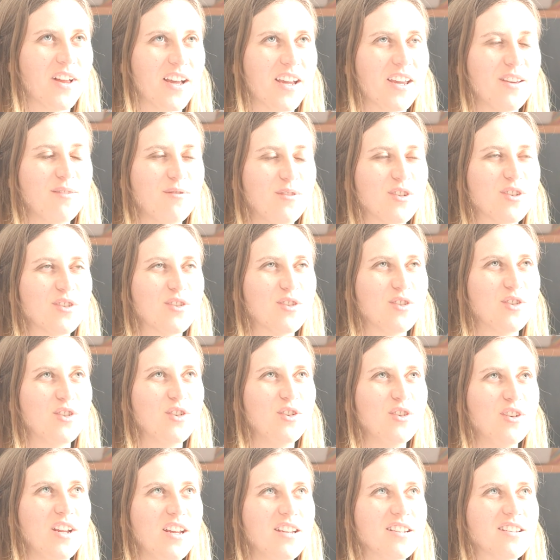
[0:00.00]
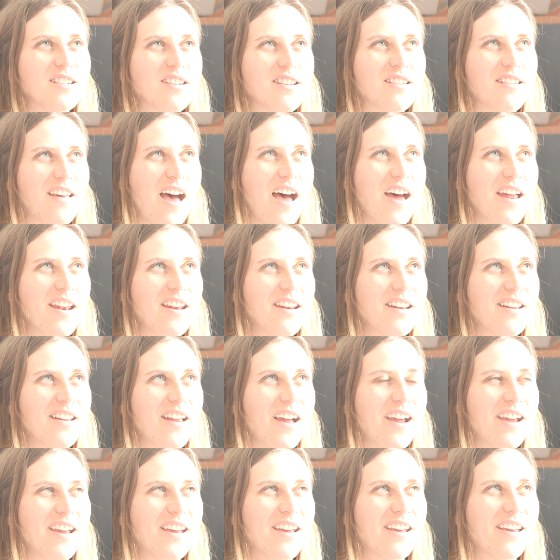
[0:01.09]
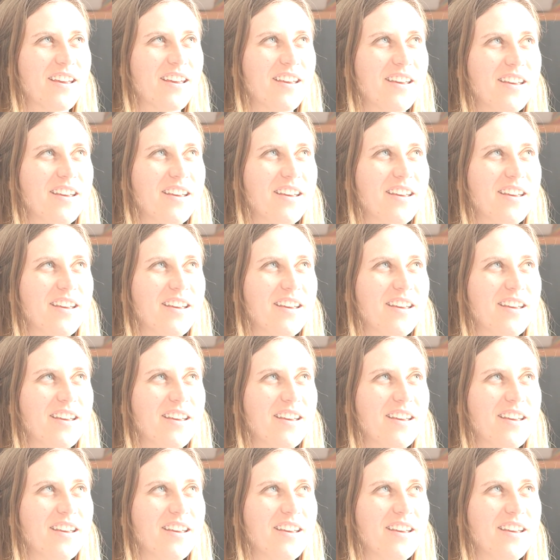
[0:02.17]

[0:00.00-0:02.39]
Like if you just tune into that, like